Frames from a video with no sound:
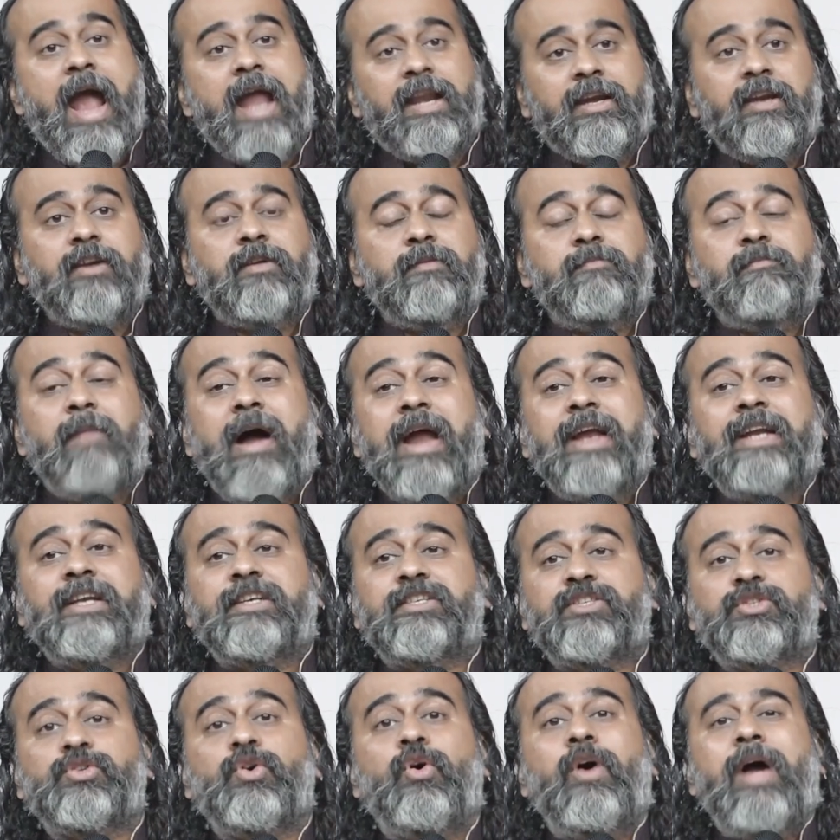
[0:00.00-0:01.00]
And it
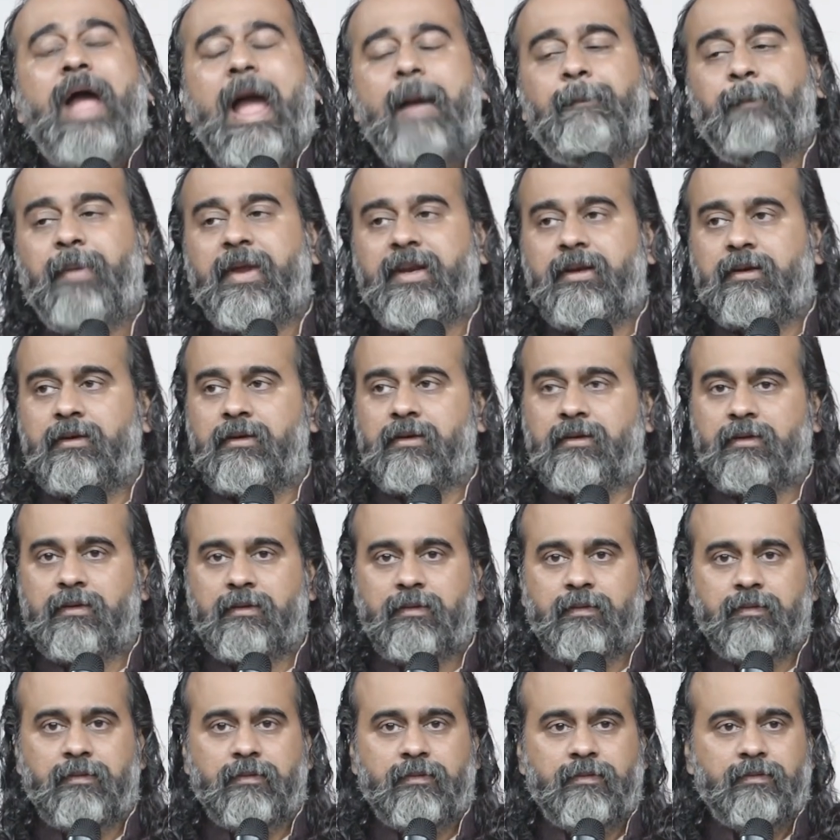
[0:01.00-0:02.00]
might so happen
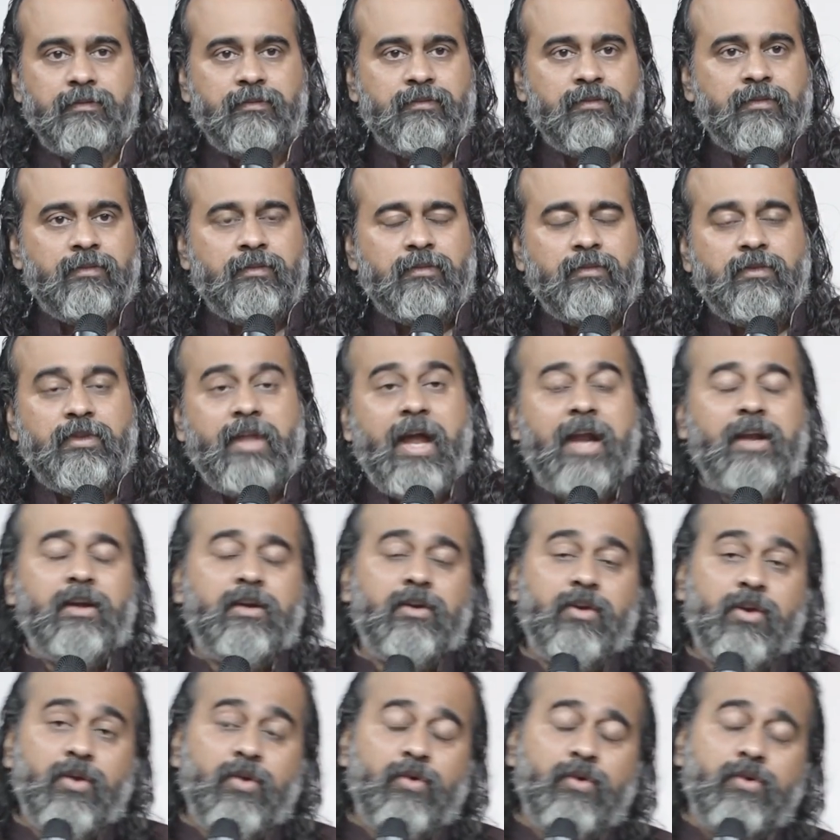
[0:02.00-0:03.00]

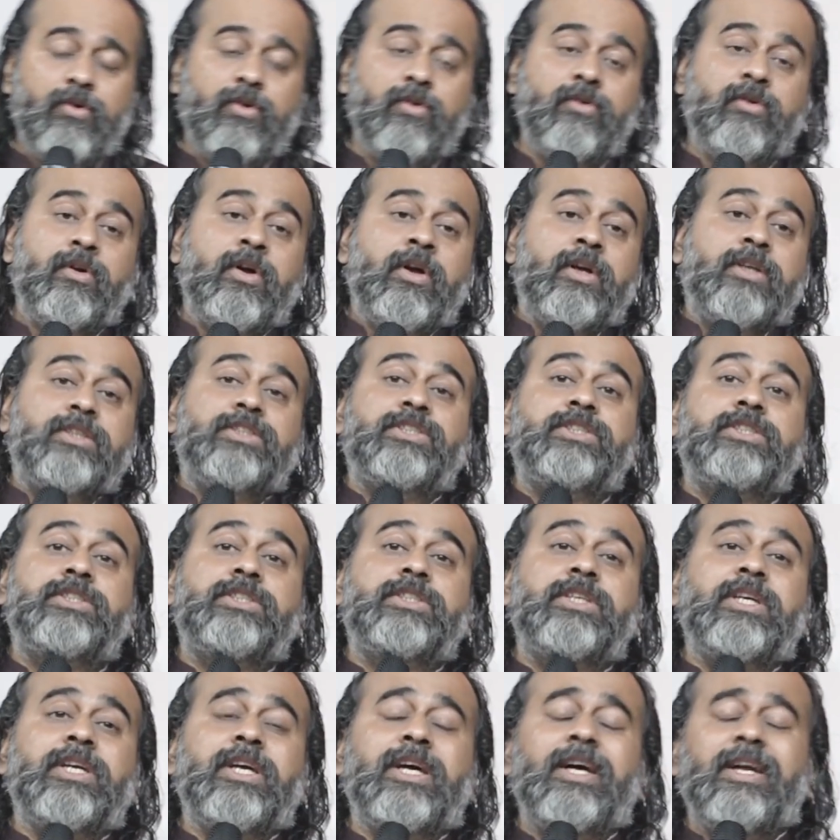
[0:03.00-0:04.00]
that due to
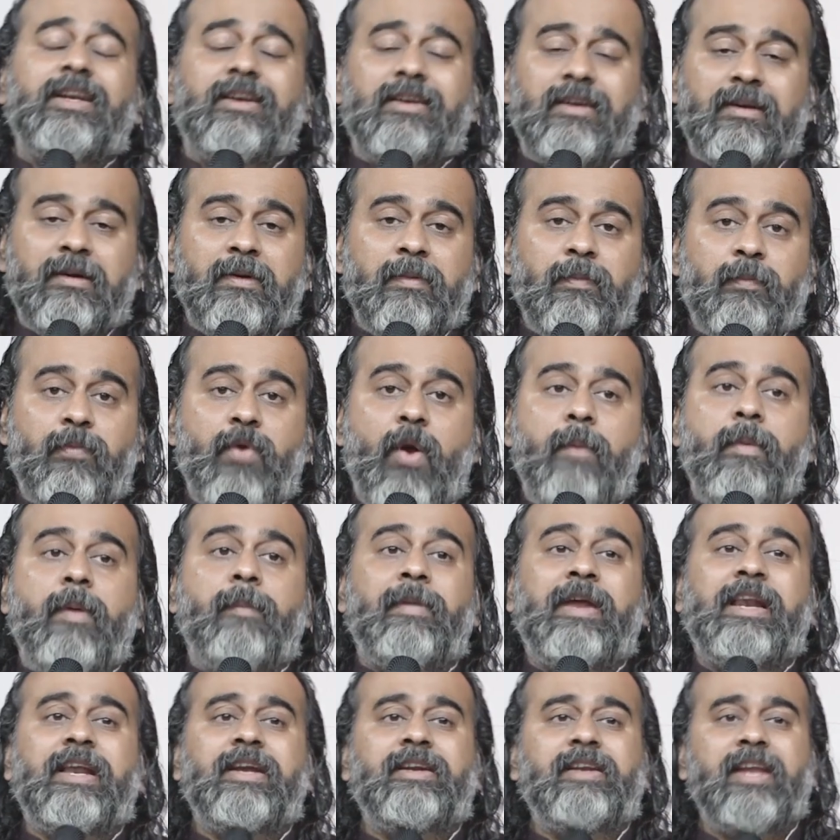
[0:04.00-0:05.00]
sheer
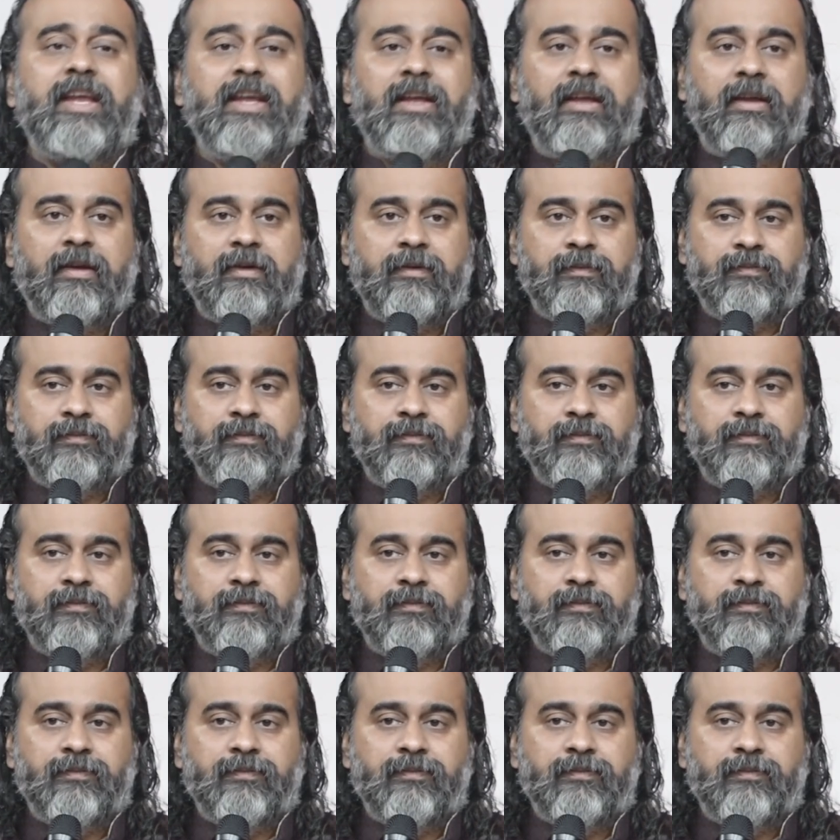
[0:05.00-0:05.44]
probability,